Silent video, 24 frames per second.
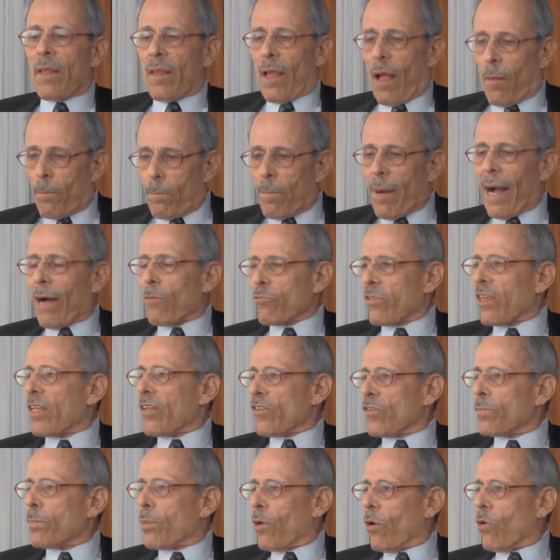about
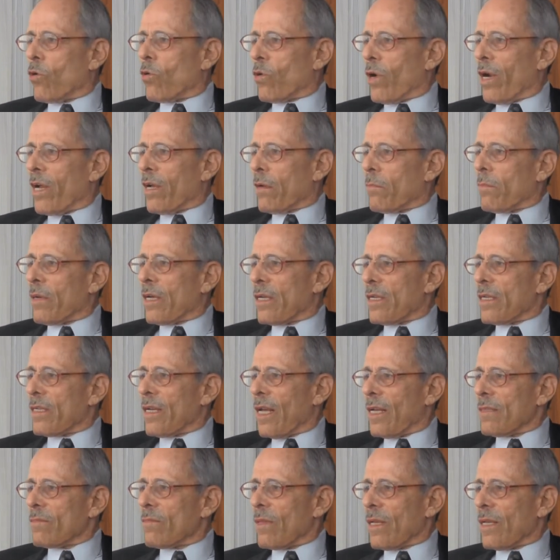this program
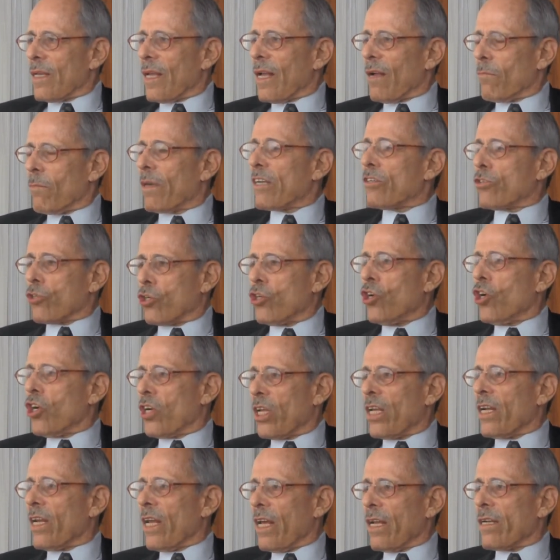and how much
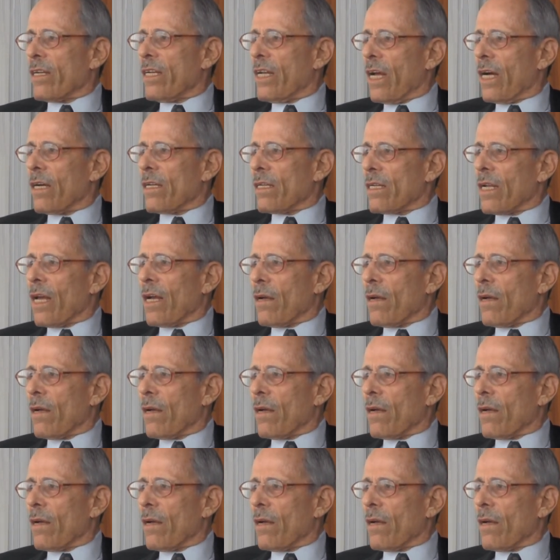good it had done,